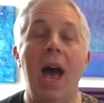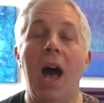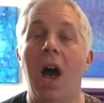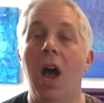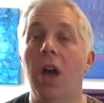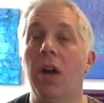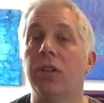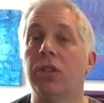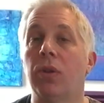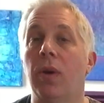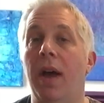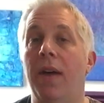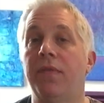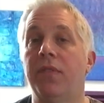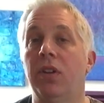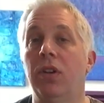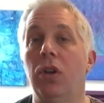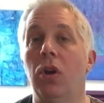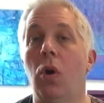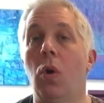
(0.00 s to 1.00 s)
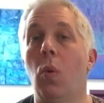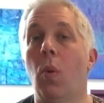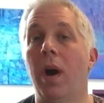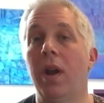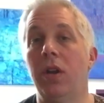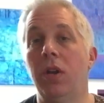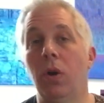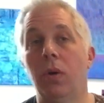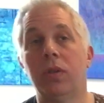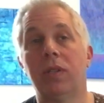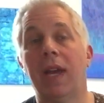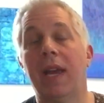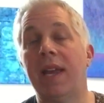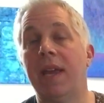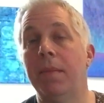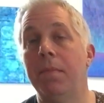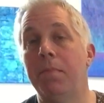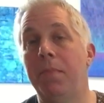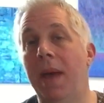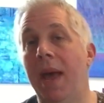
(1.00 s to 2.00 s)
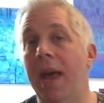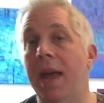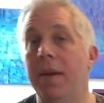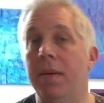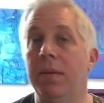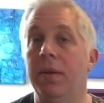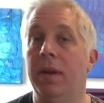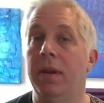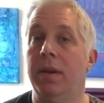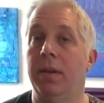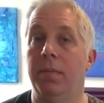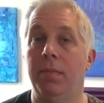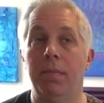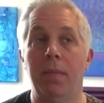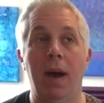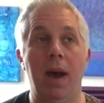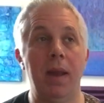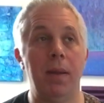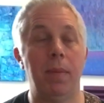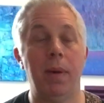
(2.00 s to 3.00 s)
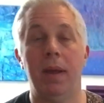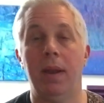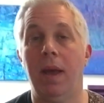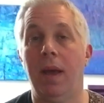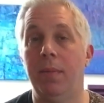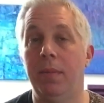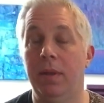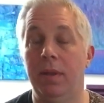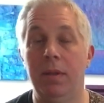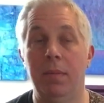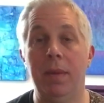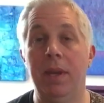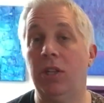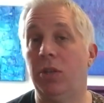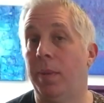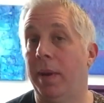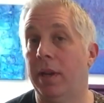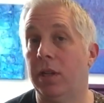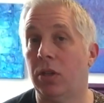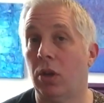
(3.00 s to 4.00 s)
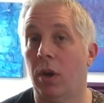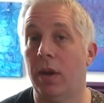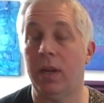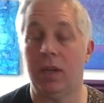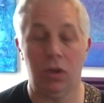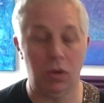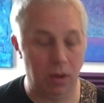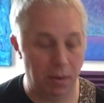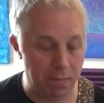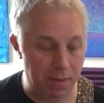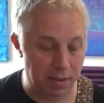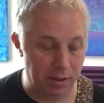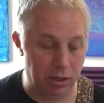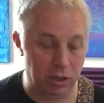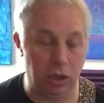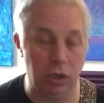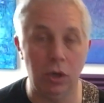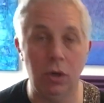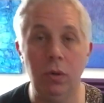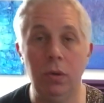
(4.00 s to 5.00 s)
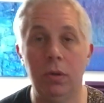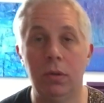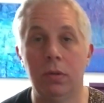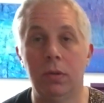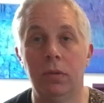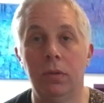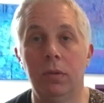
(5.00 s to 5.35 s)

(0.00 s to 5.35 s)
I also have to know what notes I can bend. And in the major pentatonic, you can bend the 2.